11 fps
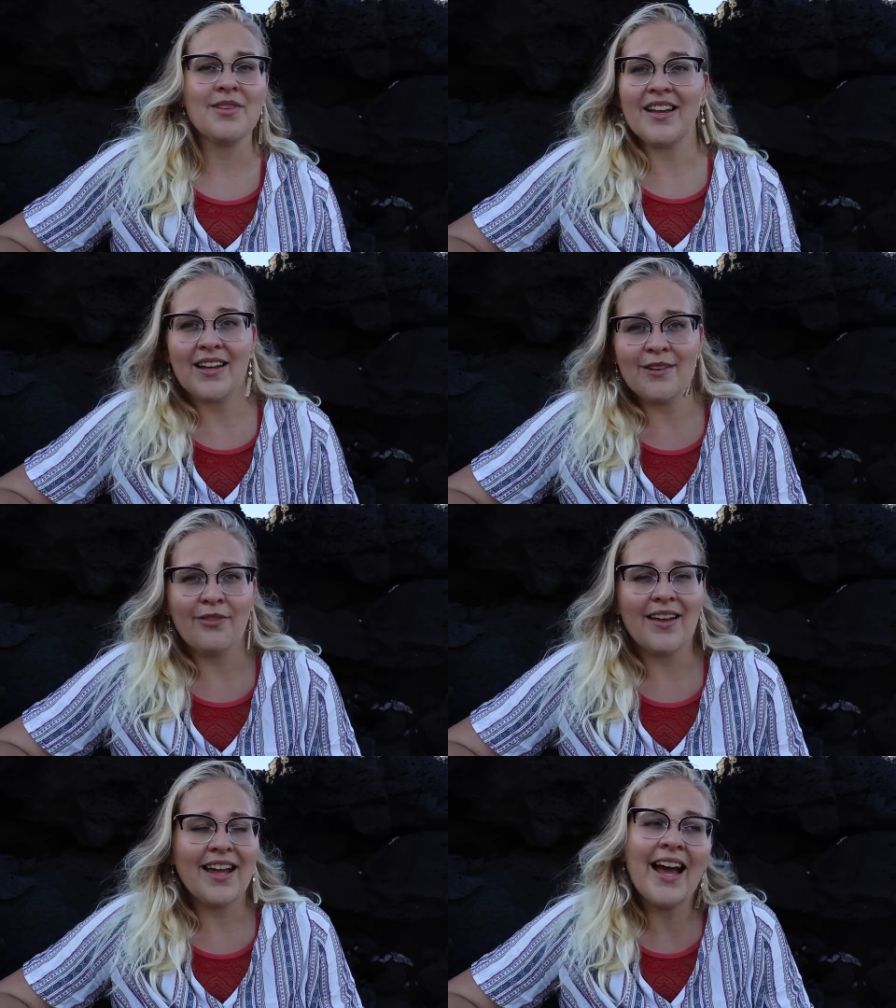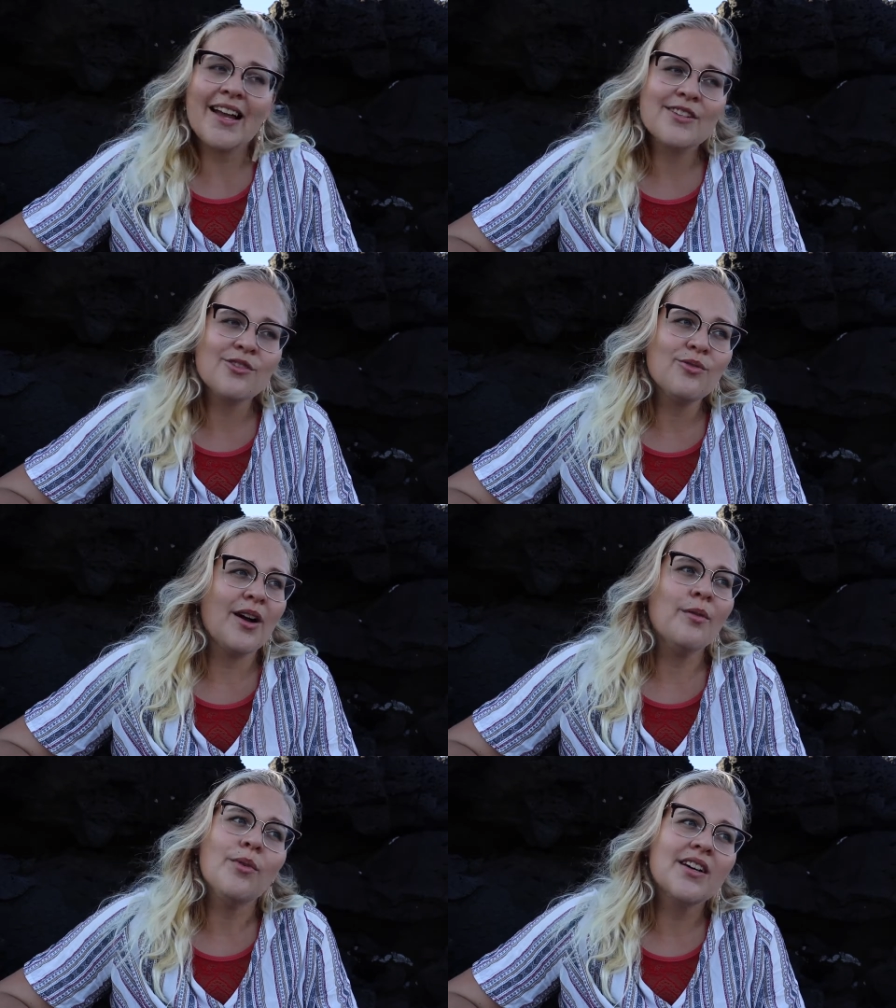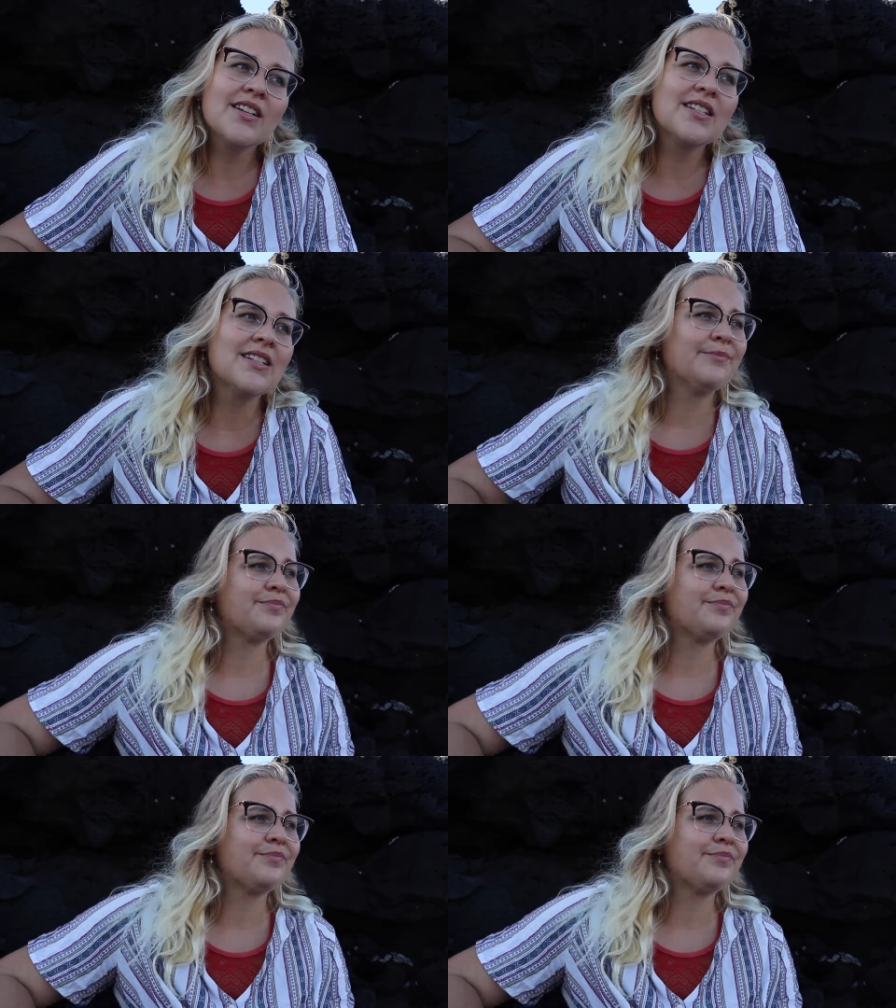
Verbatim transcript: Like if I had to, I would.